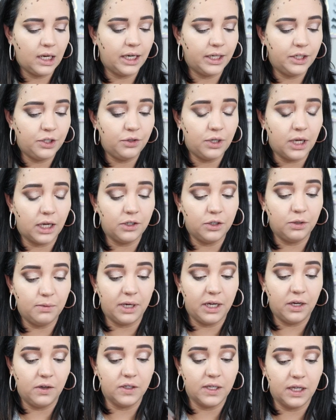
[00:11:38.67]
And I do not do
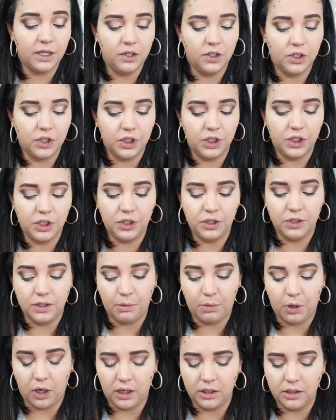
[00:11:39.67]
my nose, I usually just use
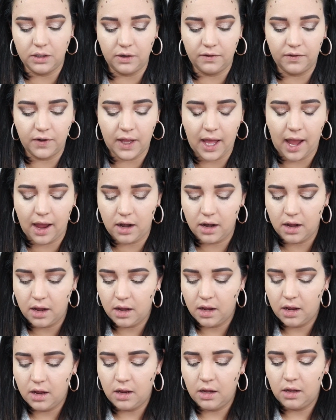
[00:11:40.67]
a bronzer for
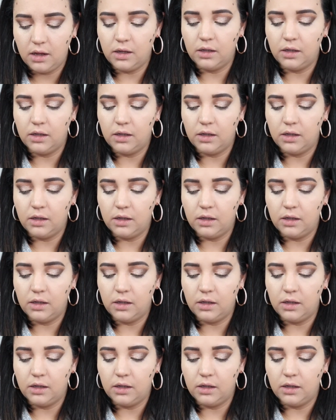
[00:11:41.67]
that.